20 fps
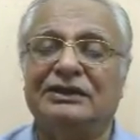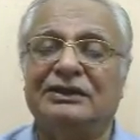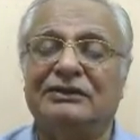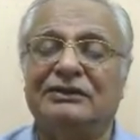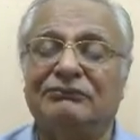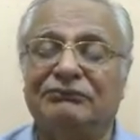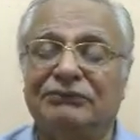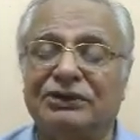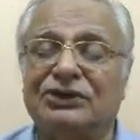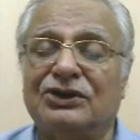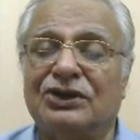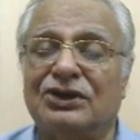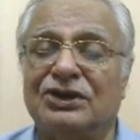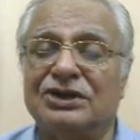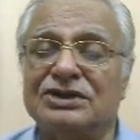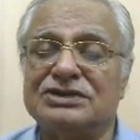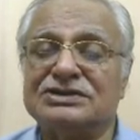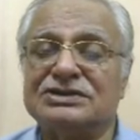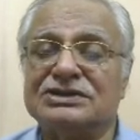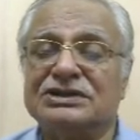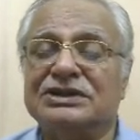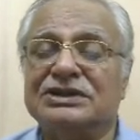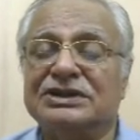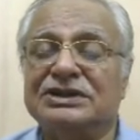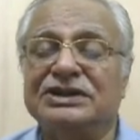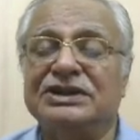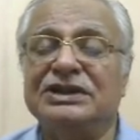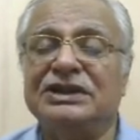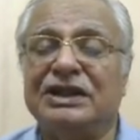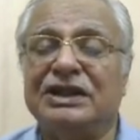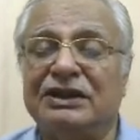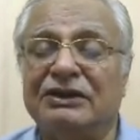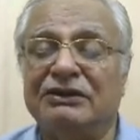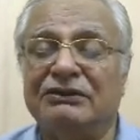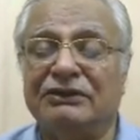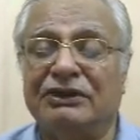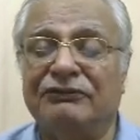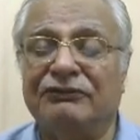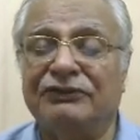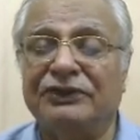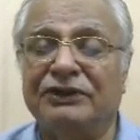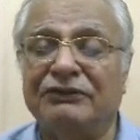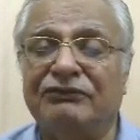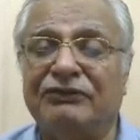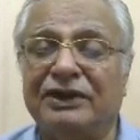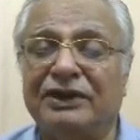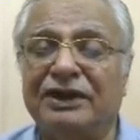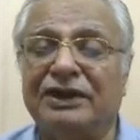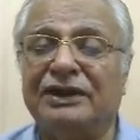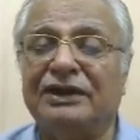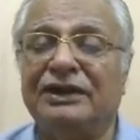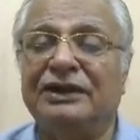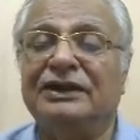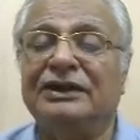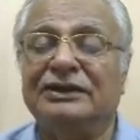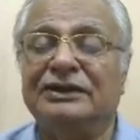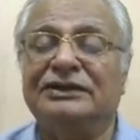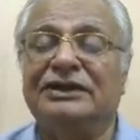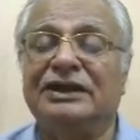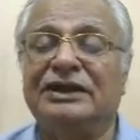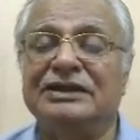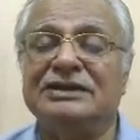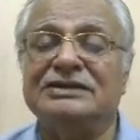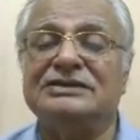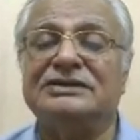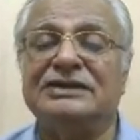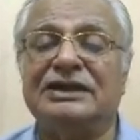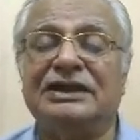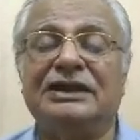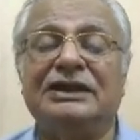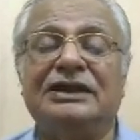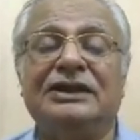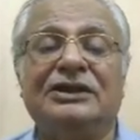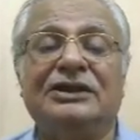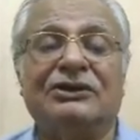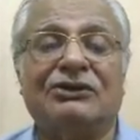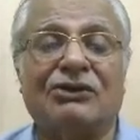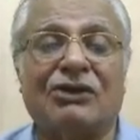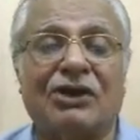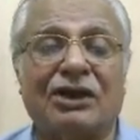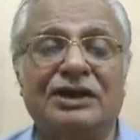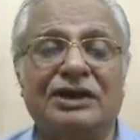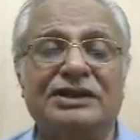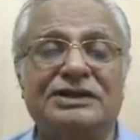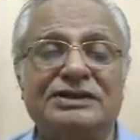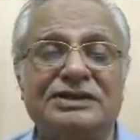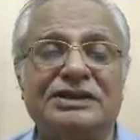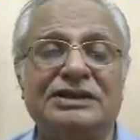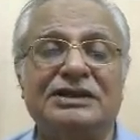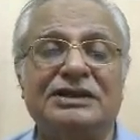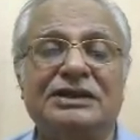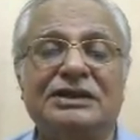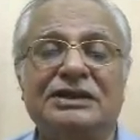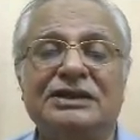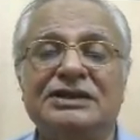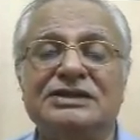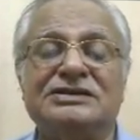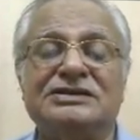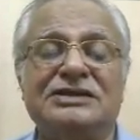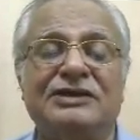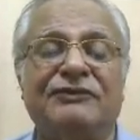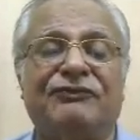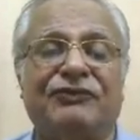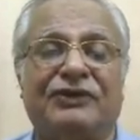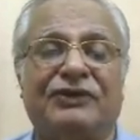Because everywhere there is a quality is different.